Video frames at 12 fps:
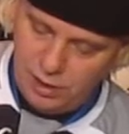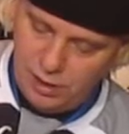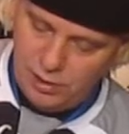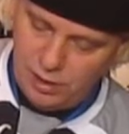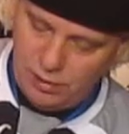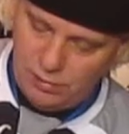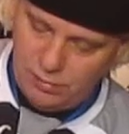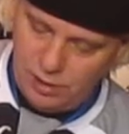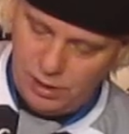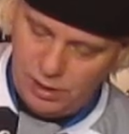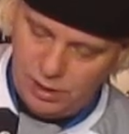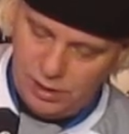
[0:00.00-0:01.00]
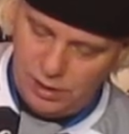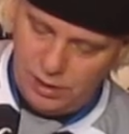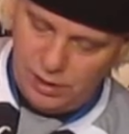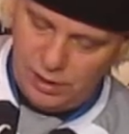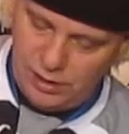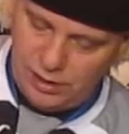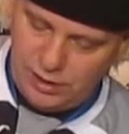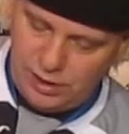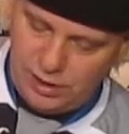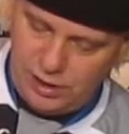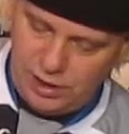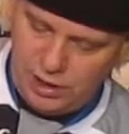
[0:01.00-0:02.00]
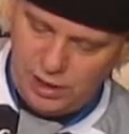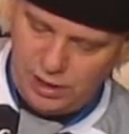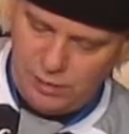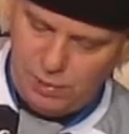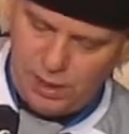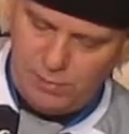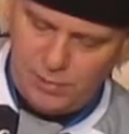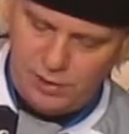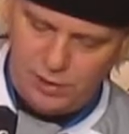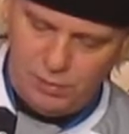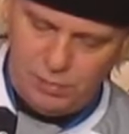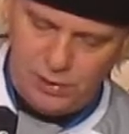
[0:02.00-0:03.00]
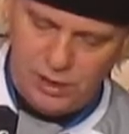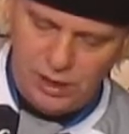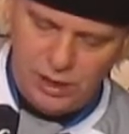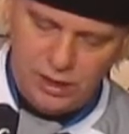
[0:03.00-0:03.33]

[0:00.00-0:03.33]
So let's gently pop this open.